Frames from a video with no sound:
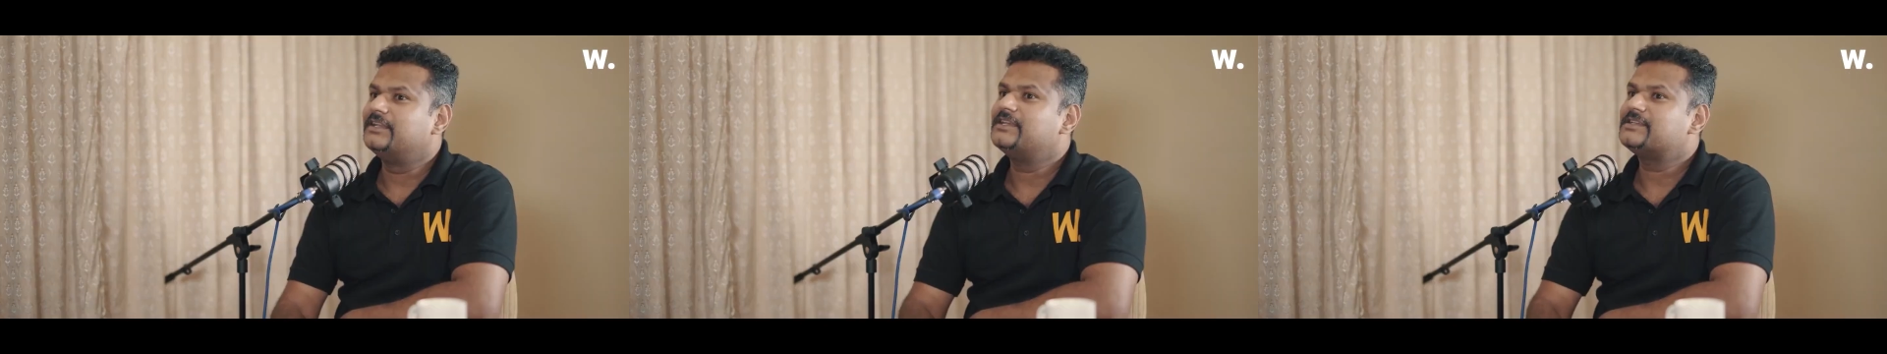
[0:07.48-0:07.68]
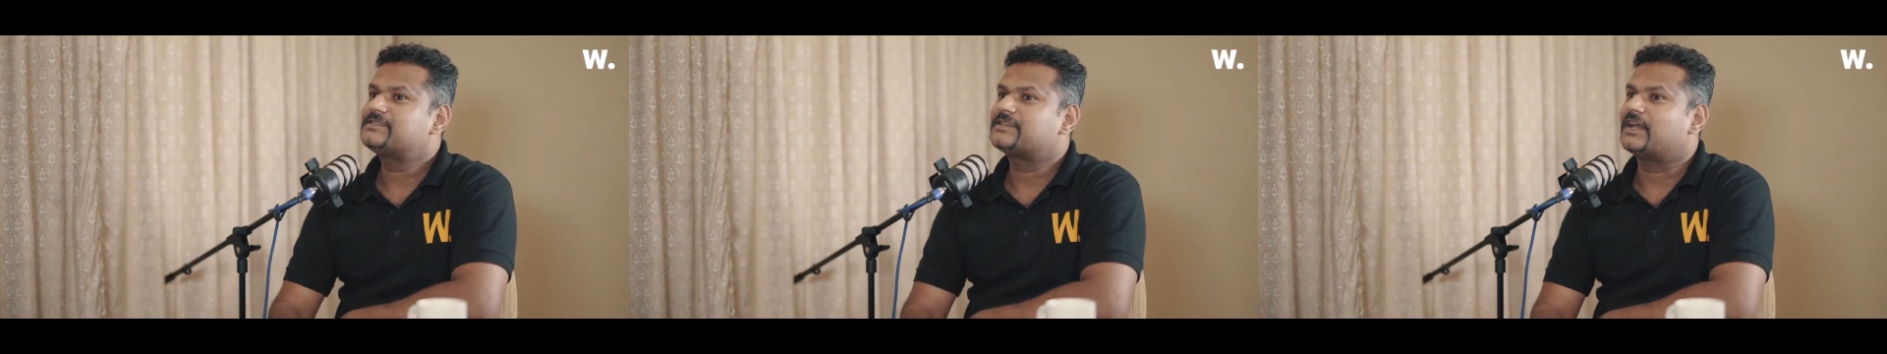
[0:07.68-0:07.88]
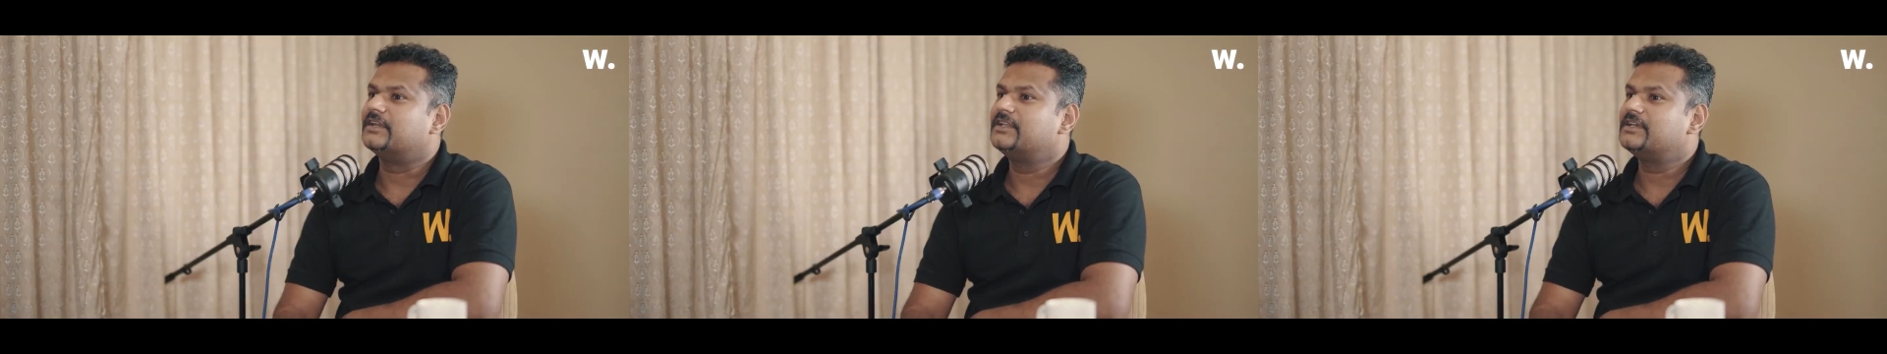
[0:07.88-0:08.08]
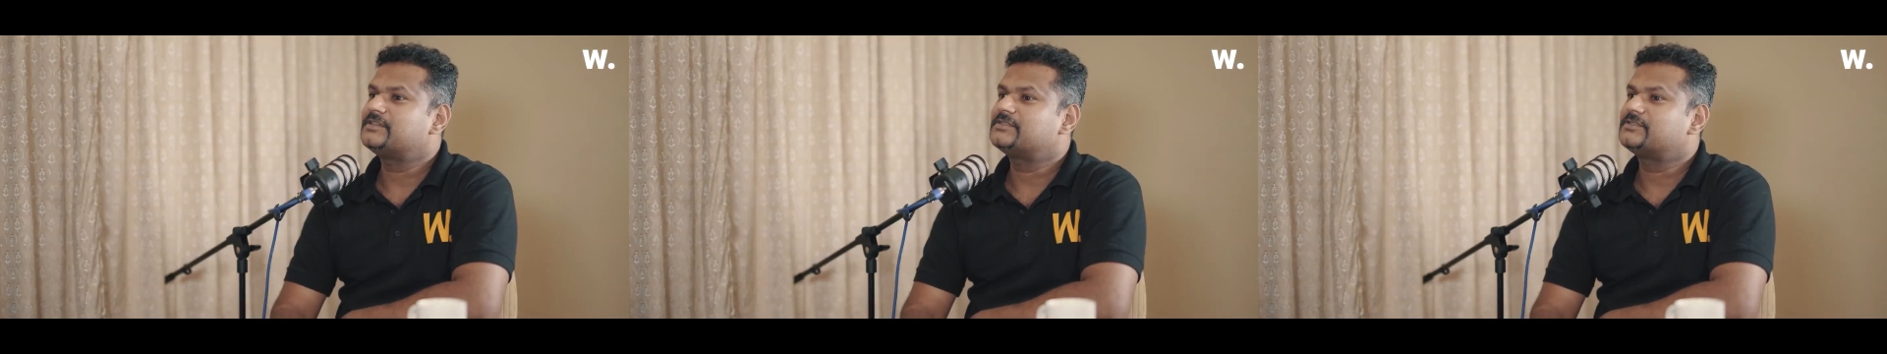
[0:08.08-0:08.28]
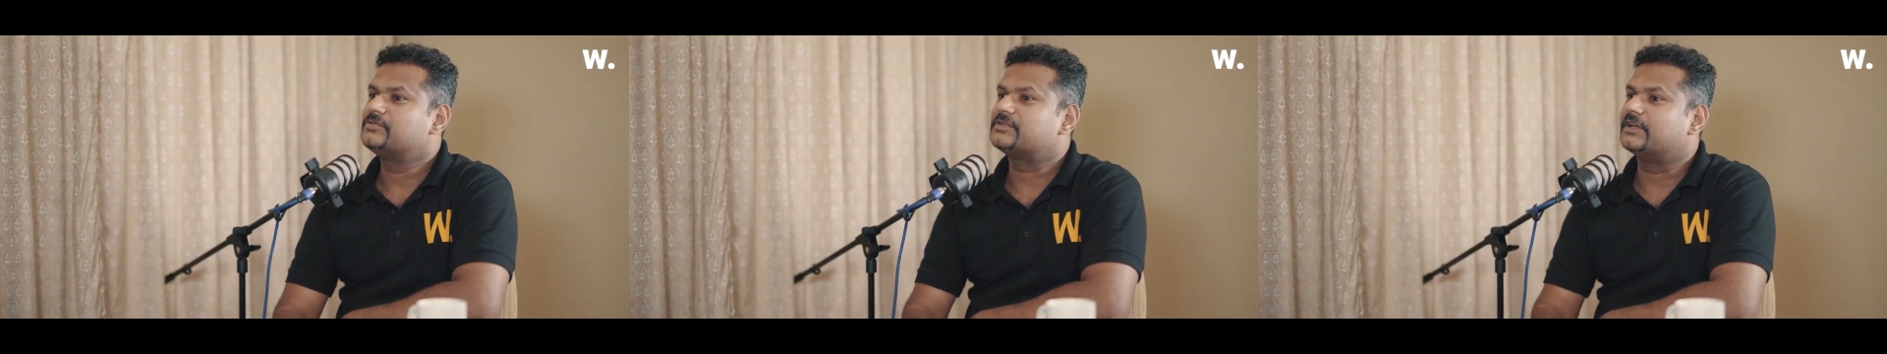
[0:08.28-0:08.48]

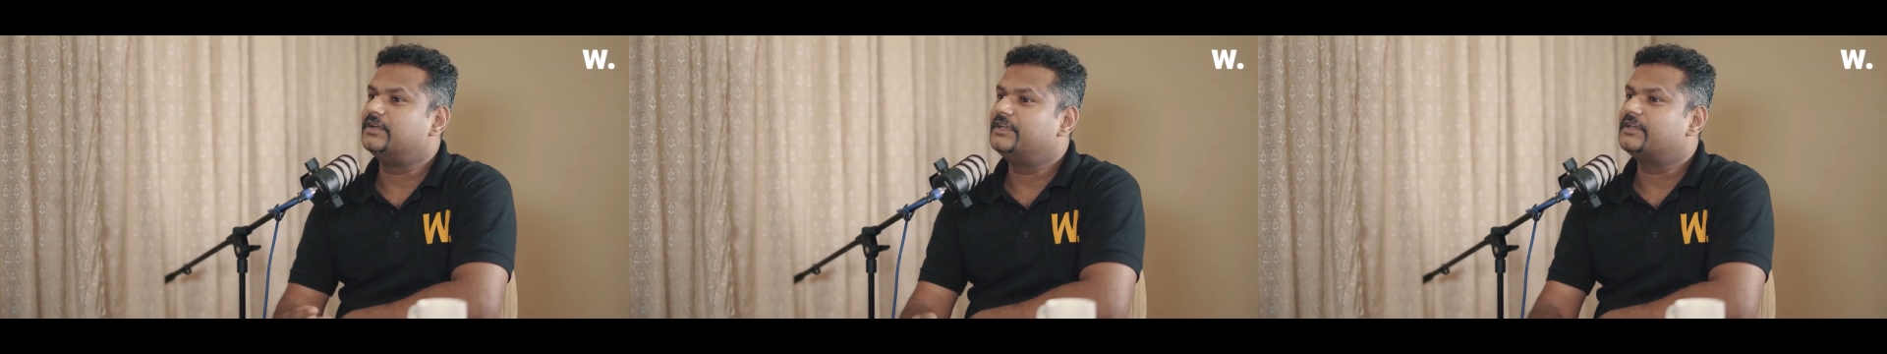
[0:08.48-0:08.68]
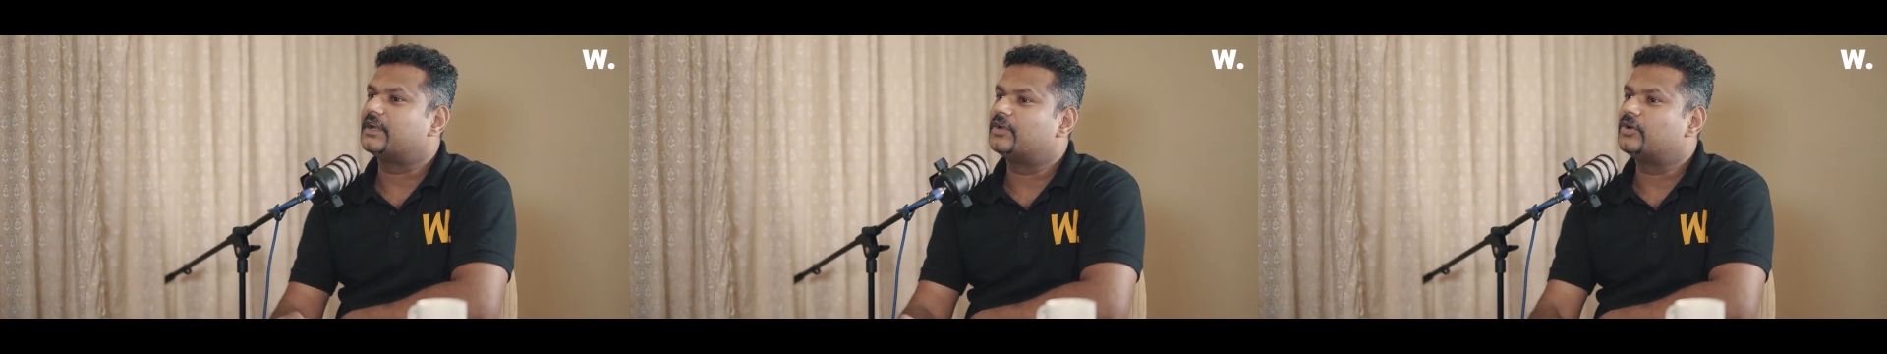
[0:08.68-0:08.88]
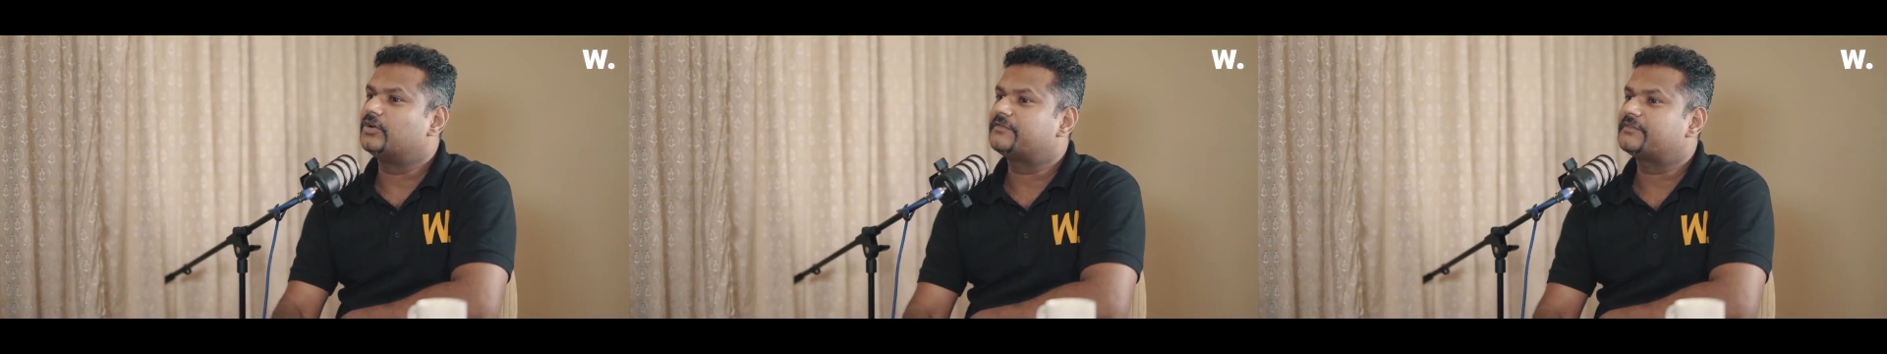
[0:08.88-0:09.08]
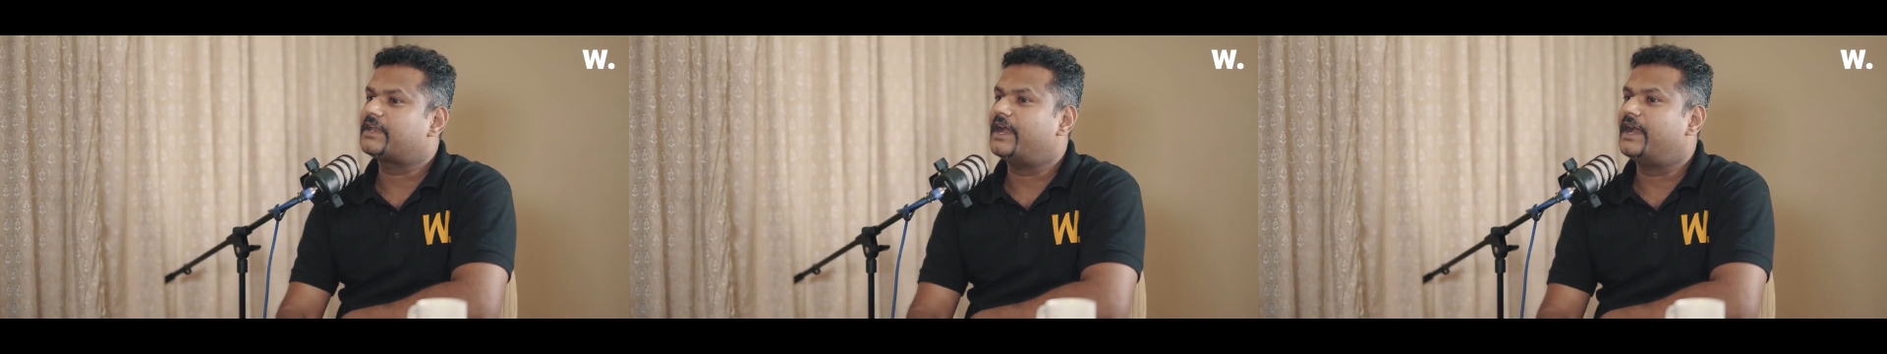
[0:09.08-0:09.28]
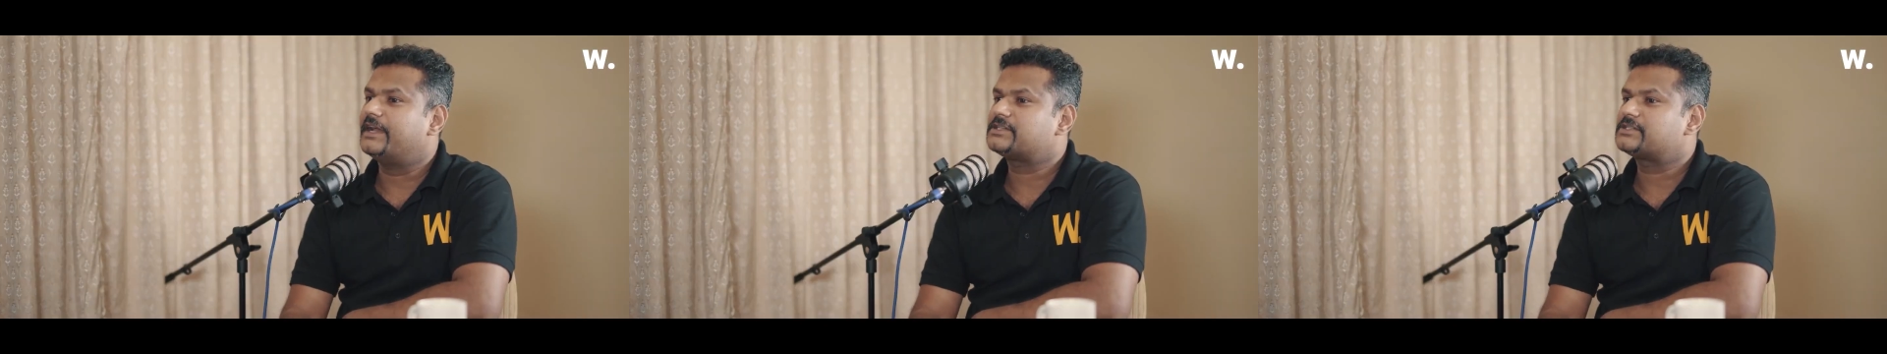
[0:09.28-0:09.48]
unless you suddenly run out of
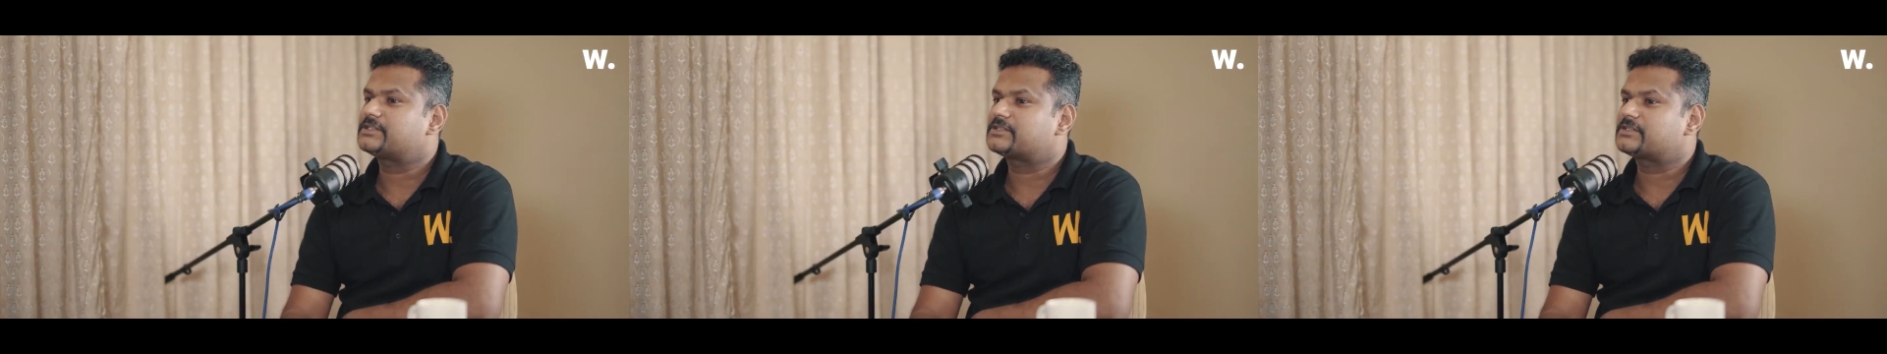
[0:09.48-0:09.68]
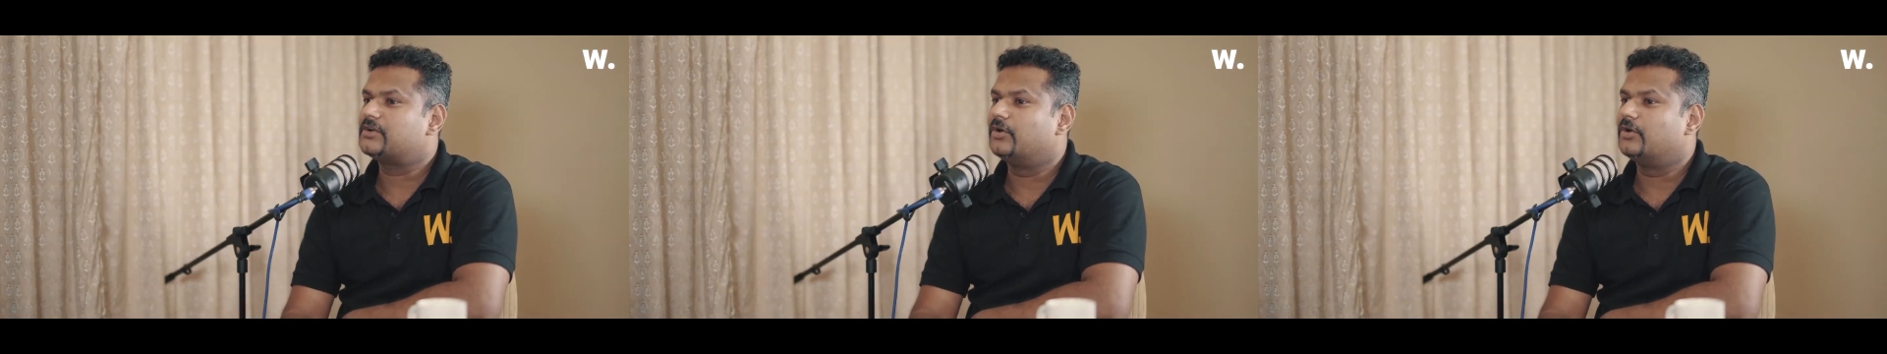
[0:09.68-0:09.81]
cash